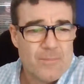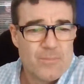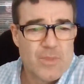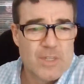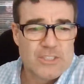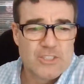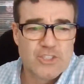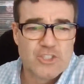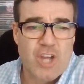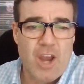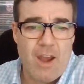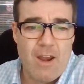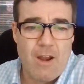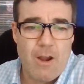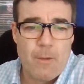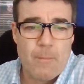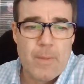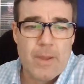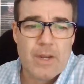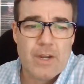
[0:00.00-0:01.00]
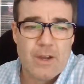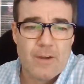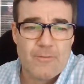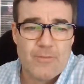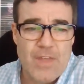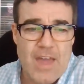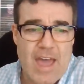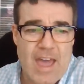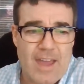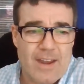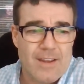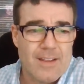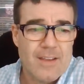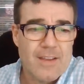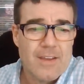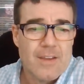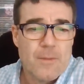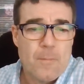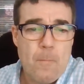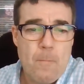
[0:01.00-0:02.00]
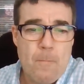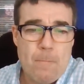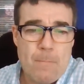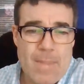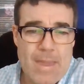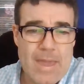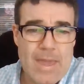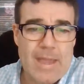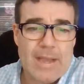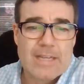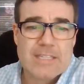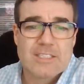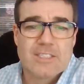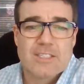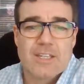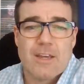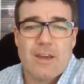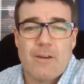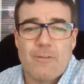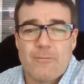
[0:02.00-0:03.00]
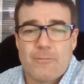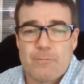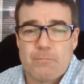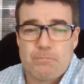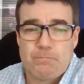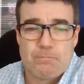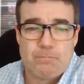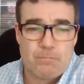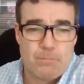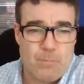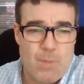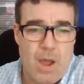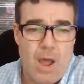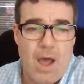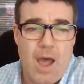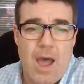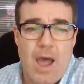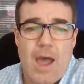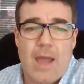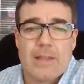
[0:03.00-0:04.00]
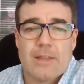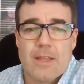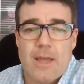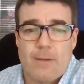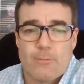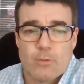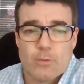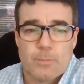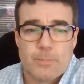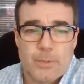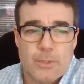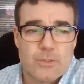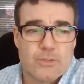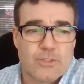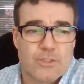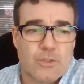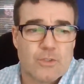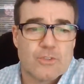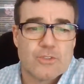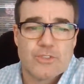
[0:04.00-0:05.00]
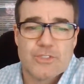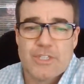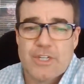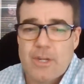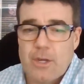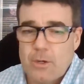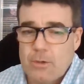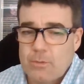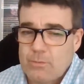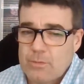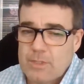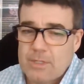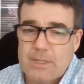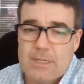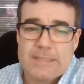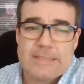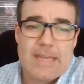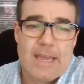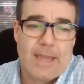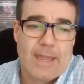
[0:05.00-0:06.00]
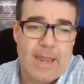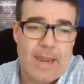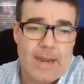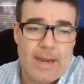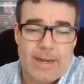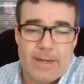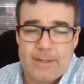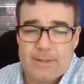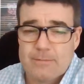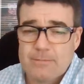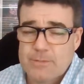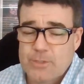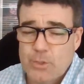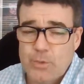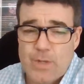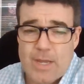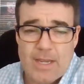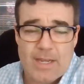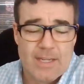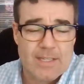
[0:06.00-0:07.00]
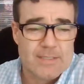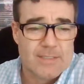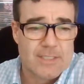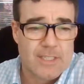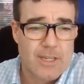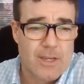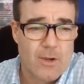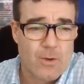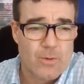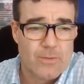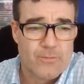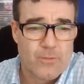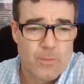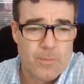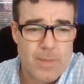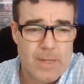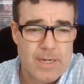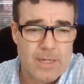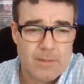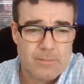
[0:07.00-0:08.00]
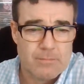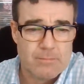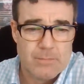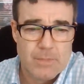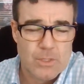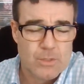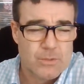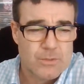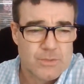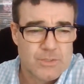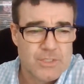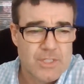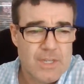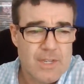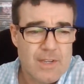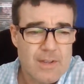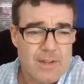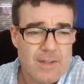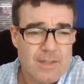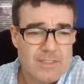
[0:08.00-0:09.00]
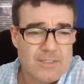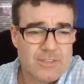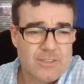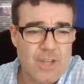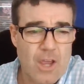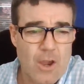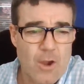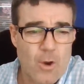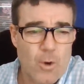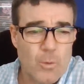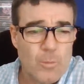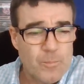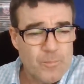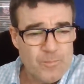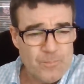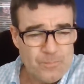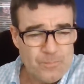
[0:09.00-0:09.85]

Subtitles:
the chairman of that mix of high level boosters, a decade and 2 decades ago, and for many moons. So